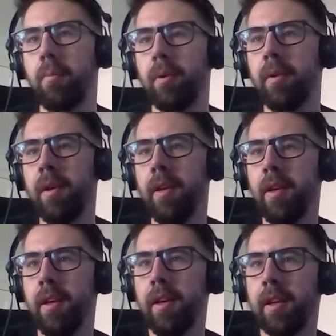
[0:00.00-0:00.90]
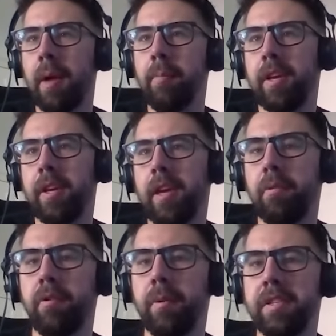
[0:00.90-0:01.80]
Well, can we go
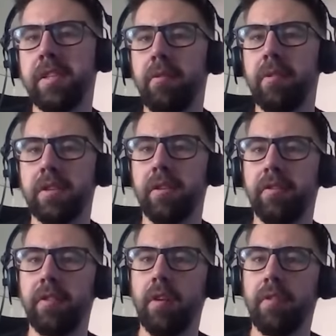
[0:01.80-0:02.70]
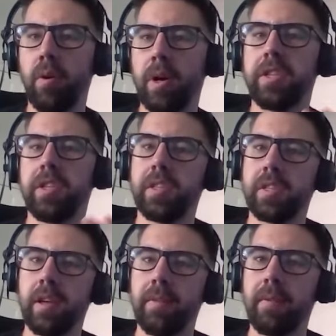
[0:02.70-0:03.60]
through a series of, of questions
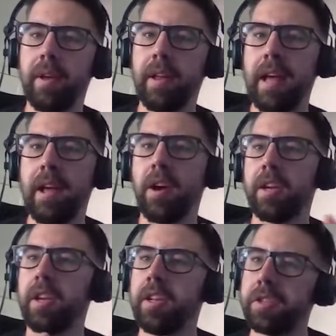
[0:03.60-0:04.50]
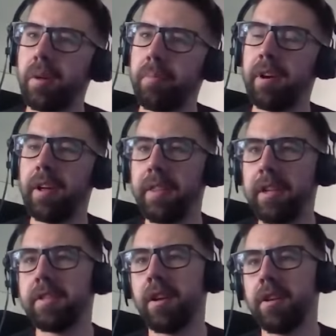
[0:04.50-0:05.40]
that an A I can interpret and then
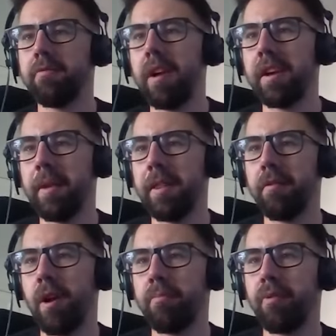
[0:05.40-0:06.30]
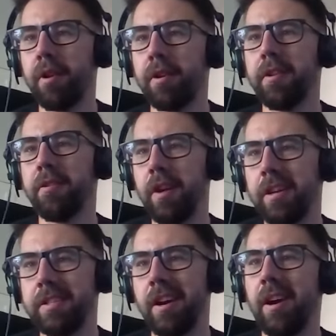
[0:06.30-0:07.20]
start to recommend the right product at the
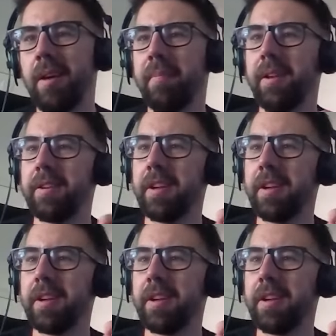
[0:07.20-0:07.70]
right time and,